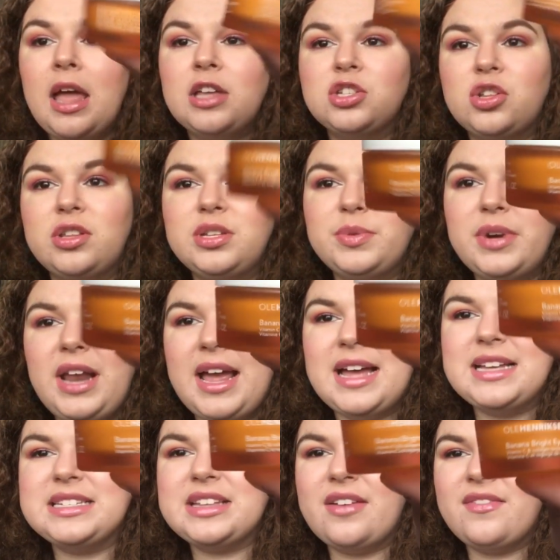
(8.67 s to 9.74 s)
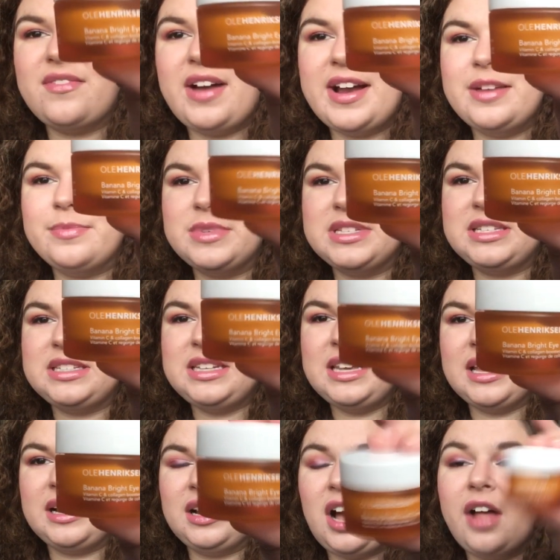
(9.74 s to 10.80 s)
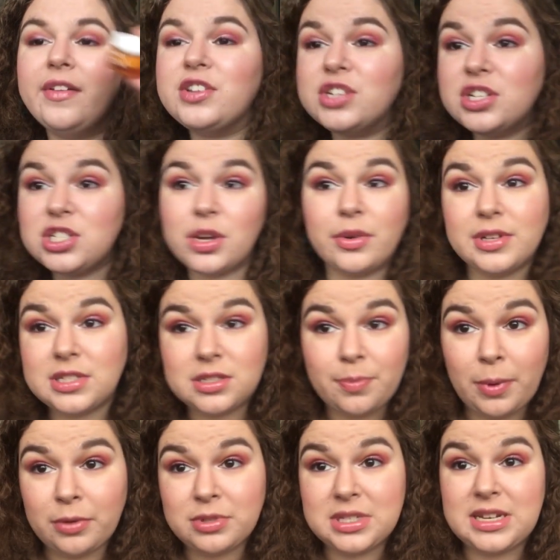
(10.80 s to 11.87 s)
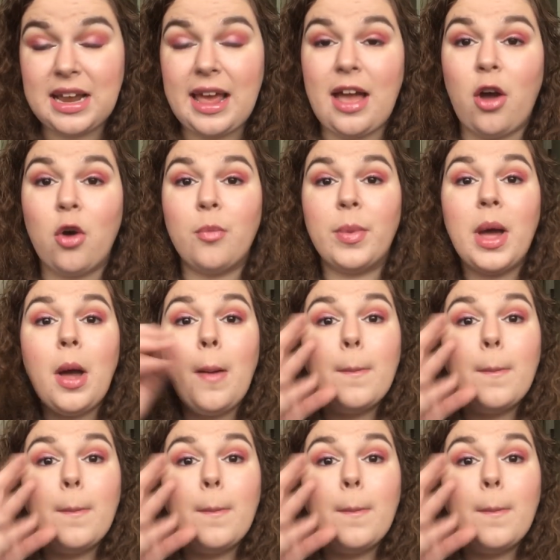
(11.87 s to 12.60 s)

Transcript: So this one has vitamin C and collagen, so it's supposed to help